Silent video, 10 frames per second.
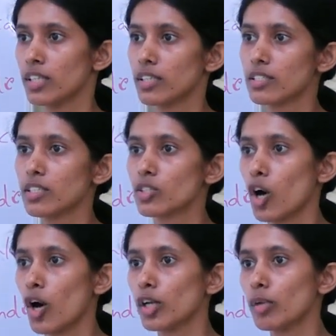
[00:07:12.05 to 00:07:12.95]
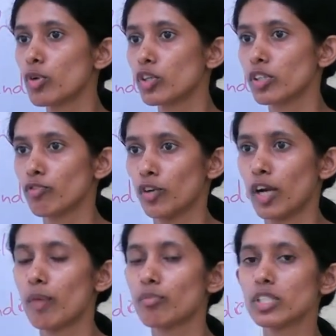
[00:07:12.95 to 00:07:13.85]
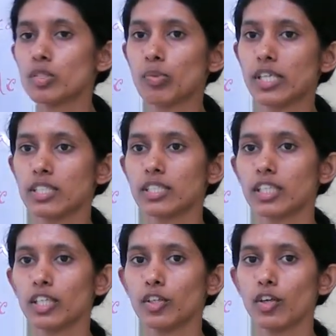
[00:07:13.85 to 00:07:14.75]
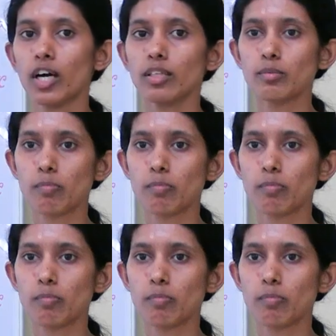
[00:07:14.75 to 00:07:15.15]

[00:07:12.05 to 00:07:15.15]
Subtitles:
This is all about the foramens present in your